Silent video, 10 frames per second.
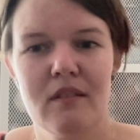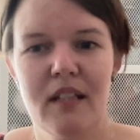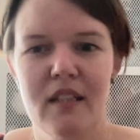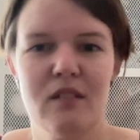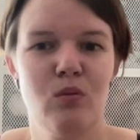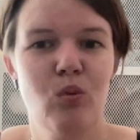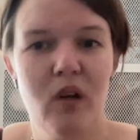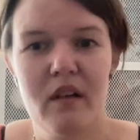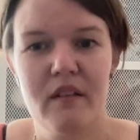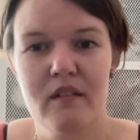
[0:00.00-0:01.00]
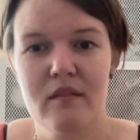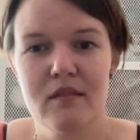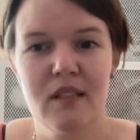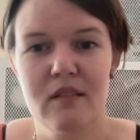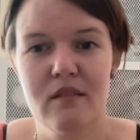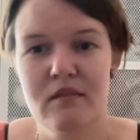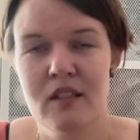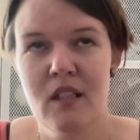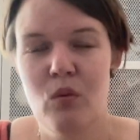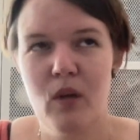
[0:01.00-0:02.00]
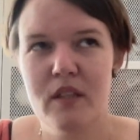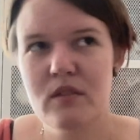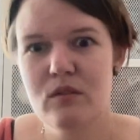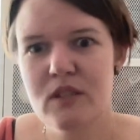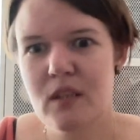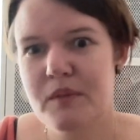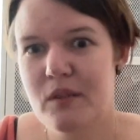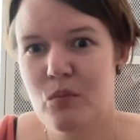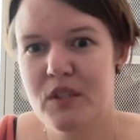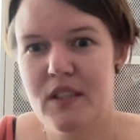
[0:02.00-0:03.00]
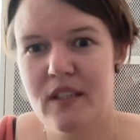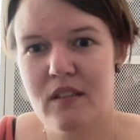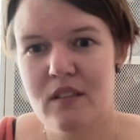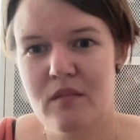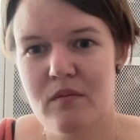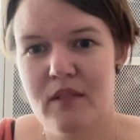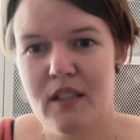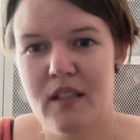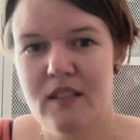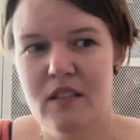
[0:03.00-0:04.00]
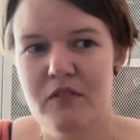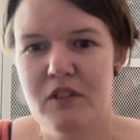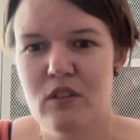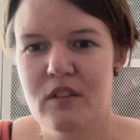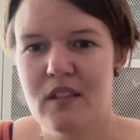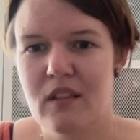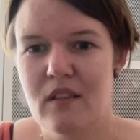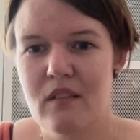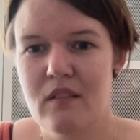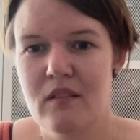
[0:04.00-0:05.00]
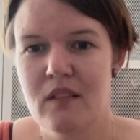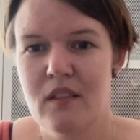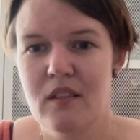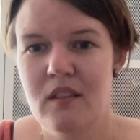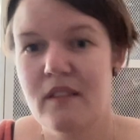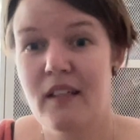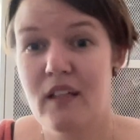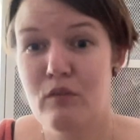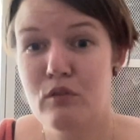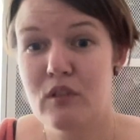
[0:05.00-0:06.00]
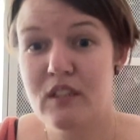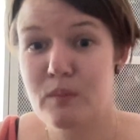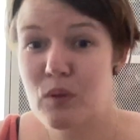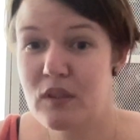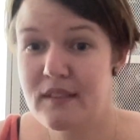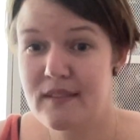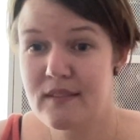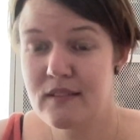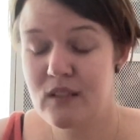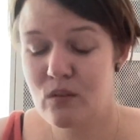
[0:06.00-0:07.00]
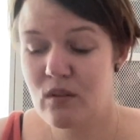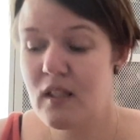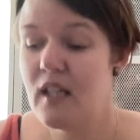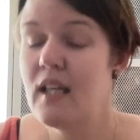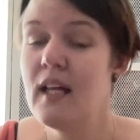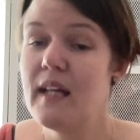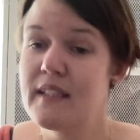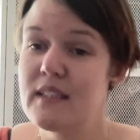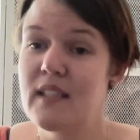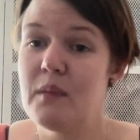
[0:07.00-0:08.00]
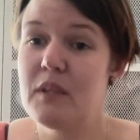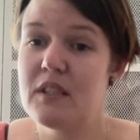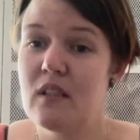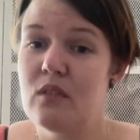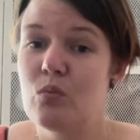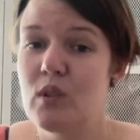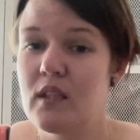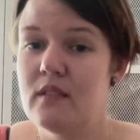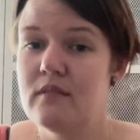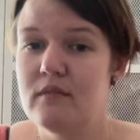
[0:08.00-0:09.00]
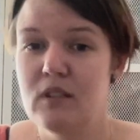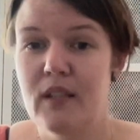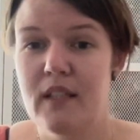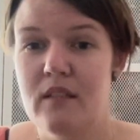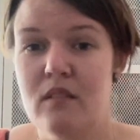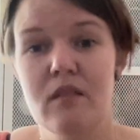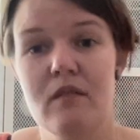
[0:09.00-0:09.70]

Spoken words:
to work, well, to do something with the yarns, at least if you're not that colorful as a person. So this time I thought, well, you get